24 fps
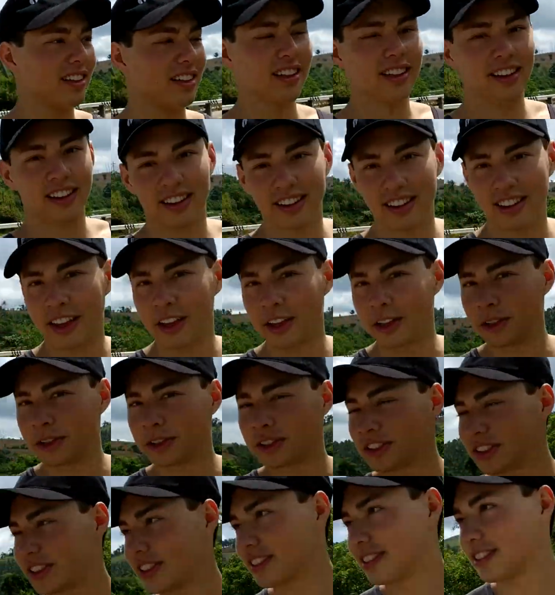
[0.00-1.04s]
they
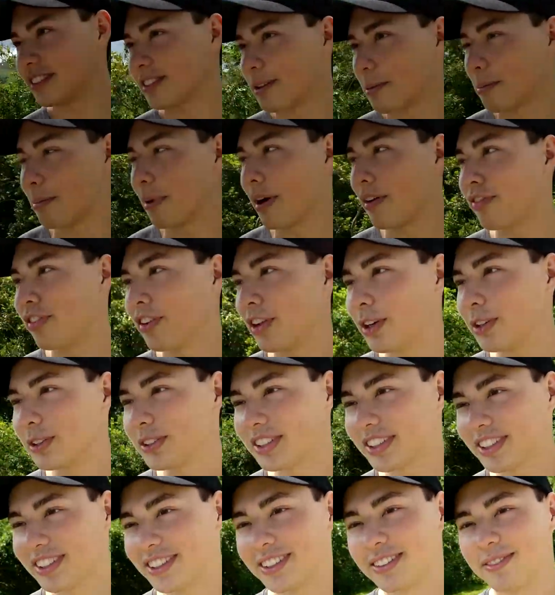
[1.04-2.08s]
use
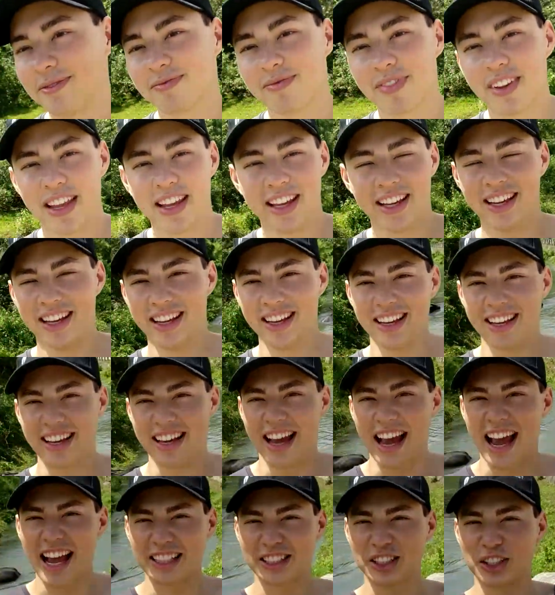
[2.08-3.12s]
buffaloes
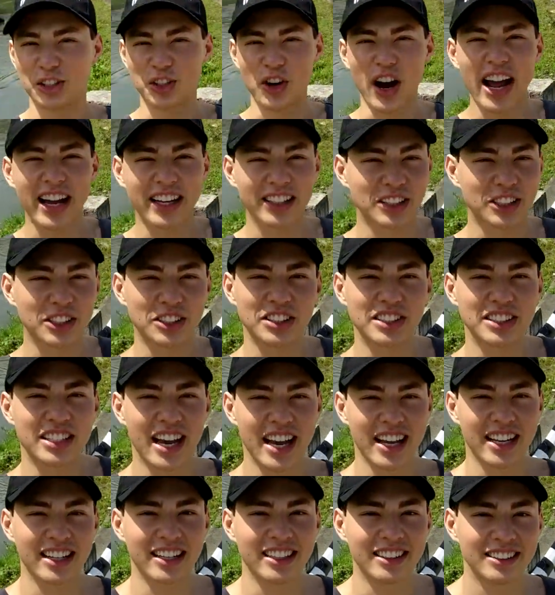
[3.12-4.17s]
as tractors,
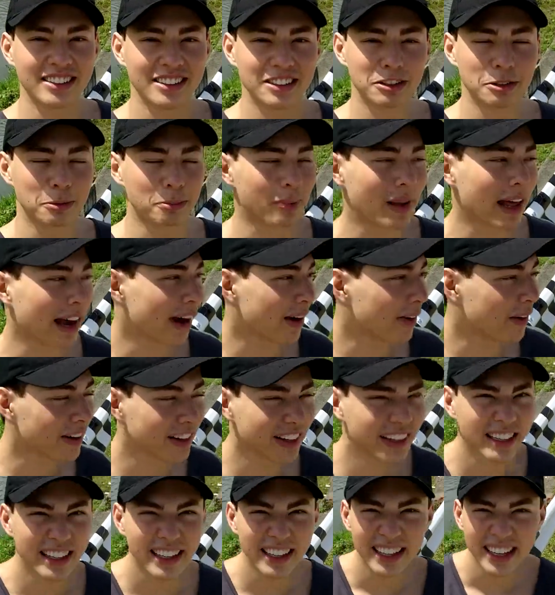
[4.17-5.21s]
kinda, to plow.
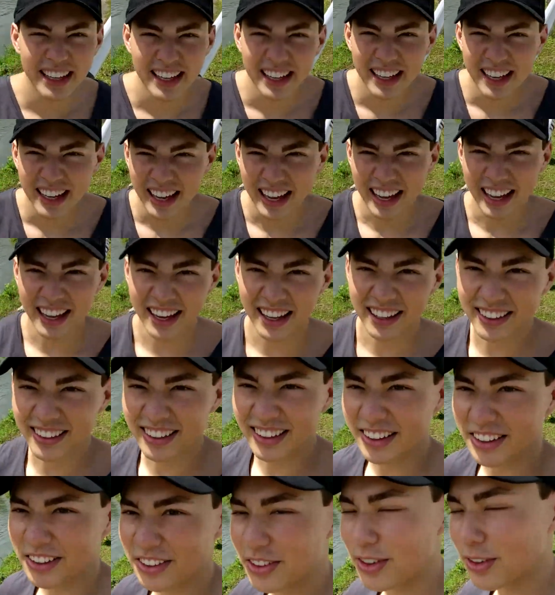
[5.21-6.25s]
And
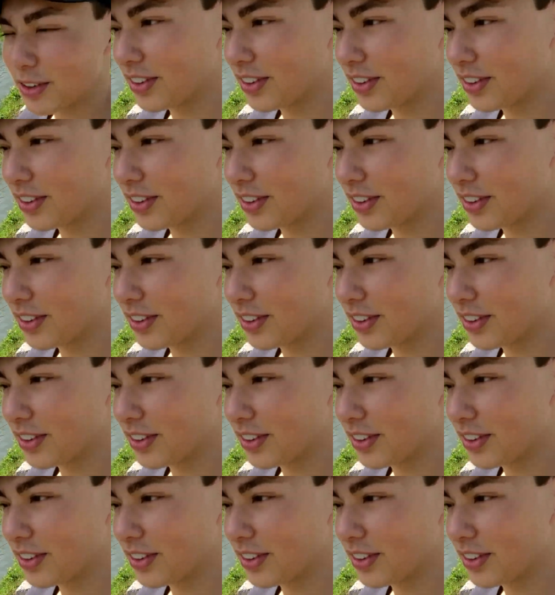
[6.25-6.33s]
during the